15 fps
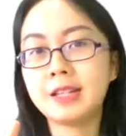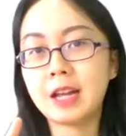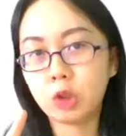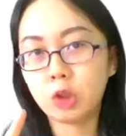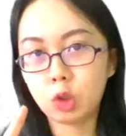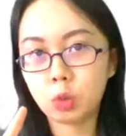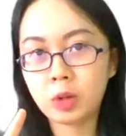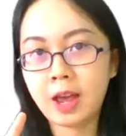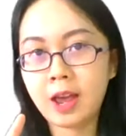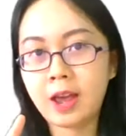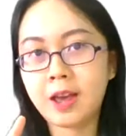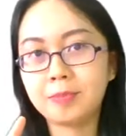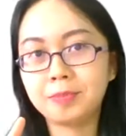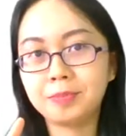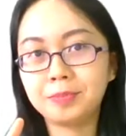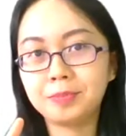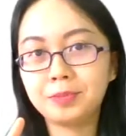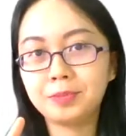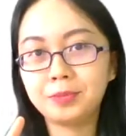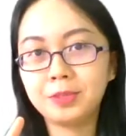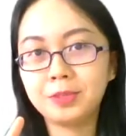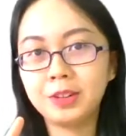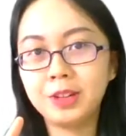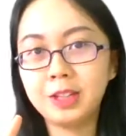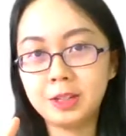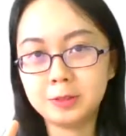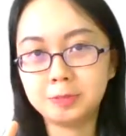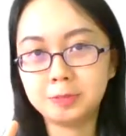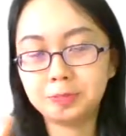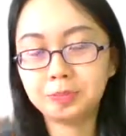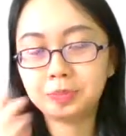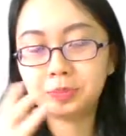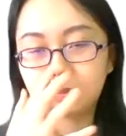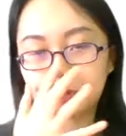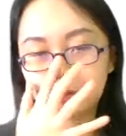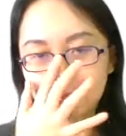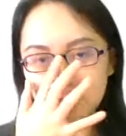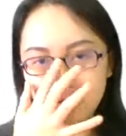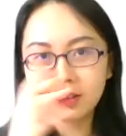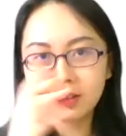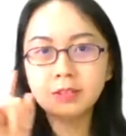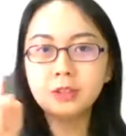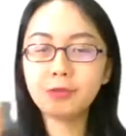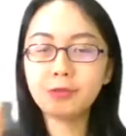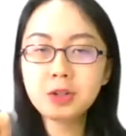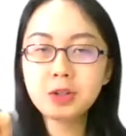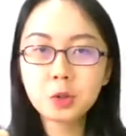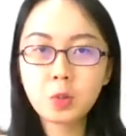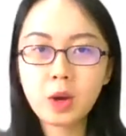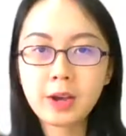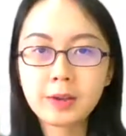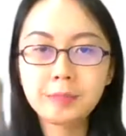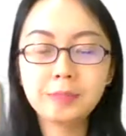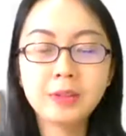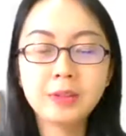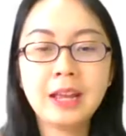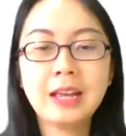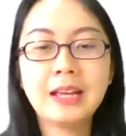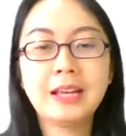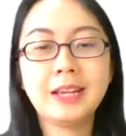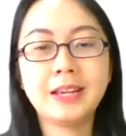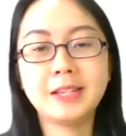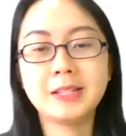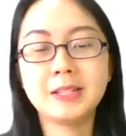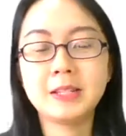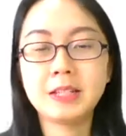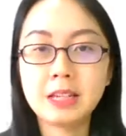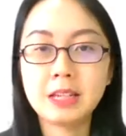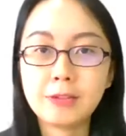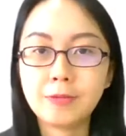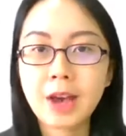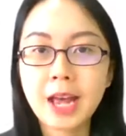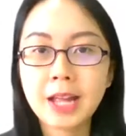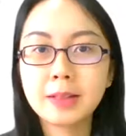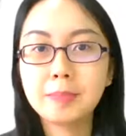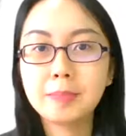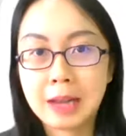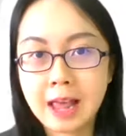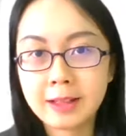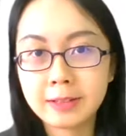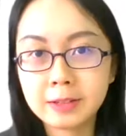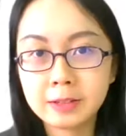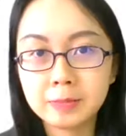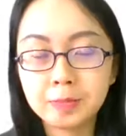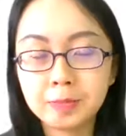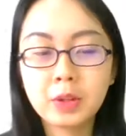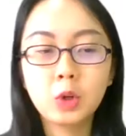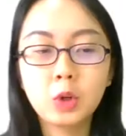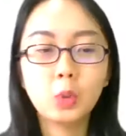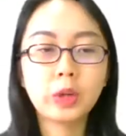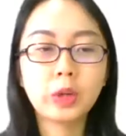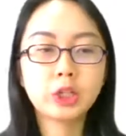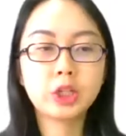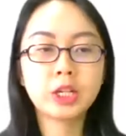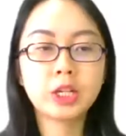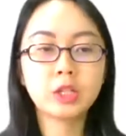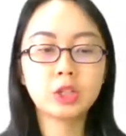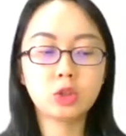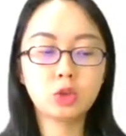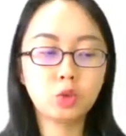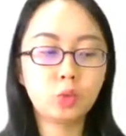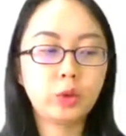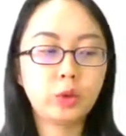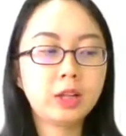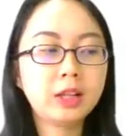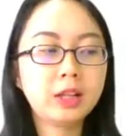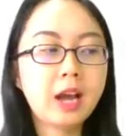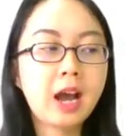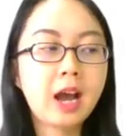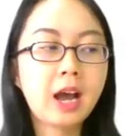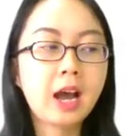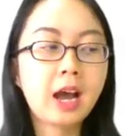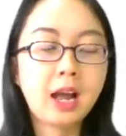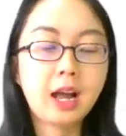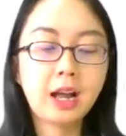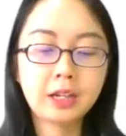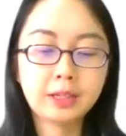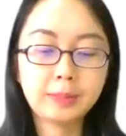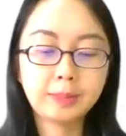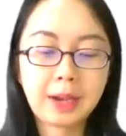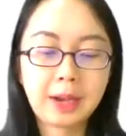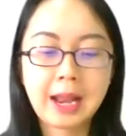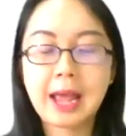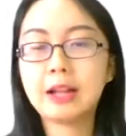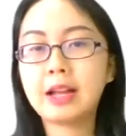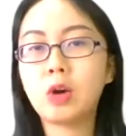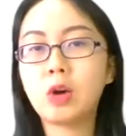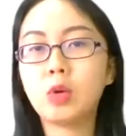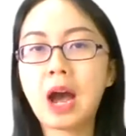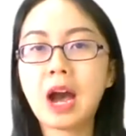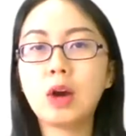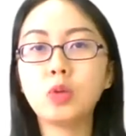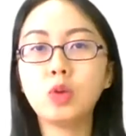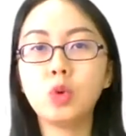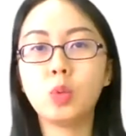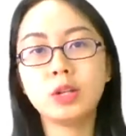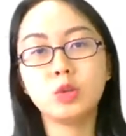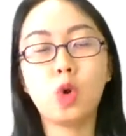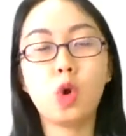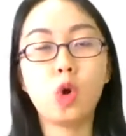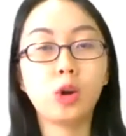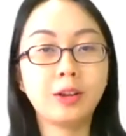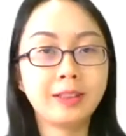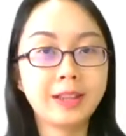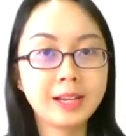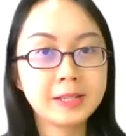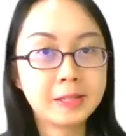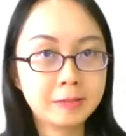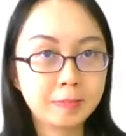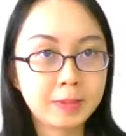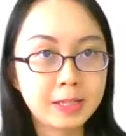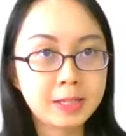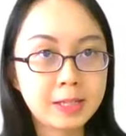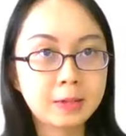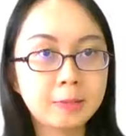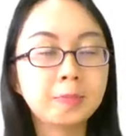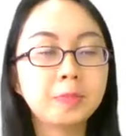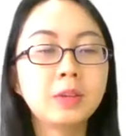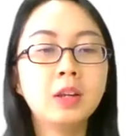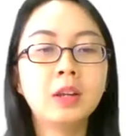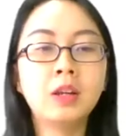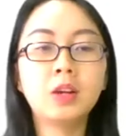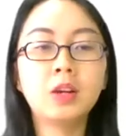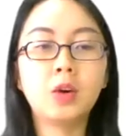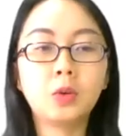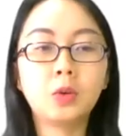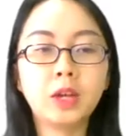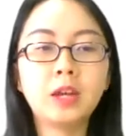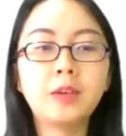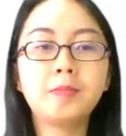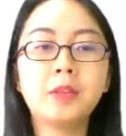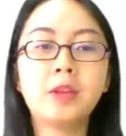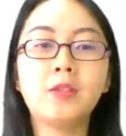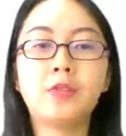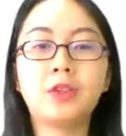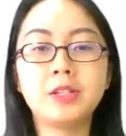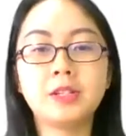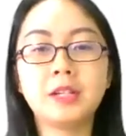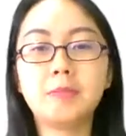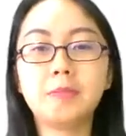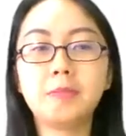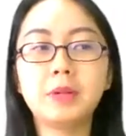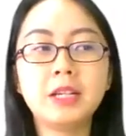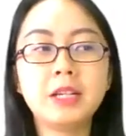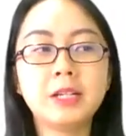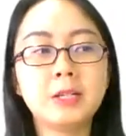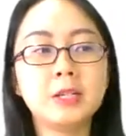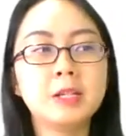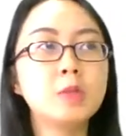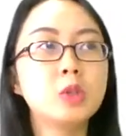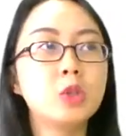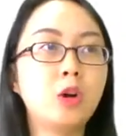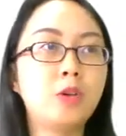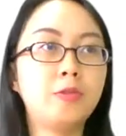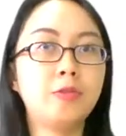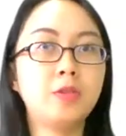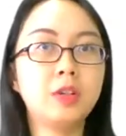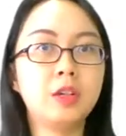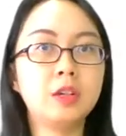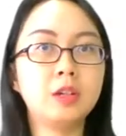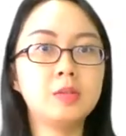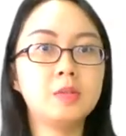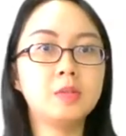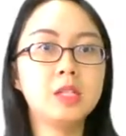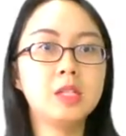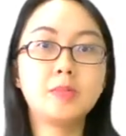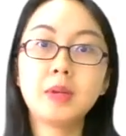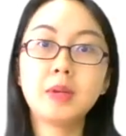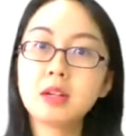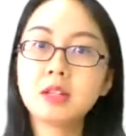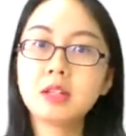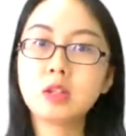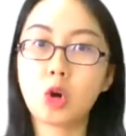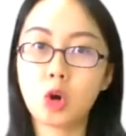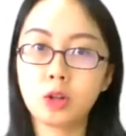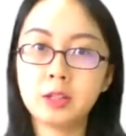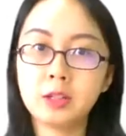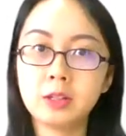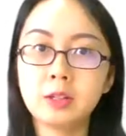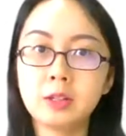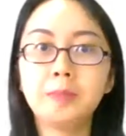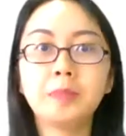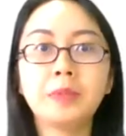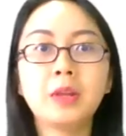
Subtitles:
that you can learn. The first one is the event planner, which is to really plan out how you want to organize the meeting. Okay, for example, in terms of the speaker's order,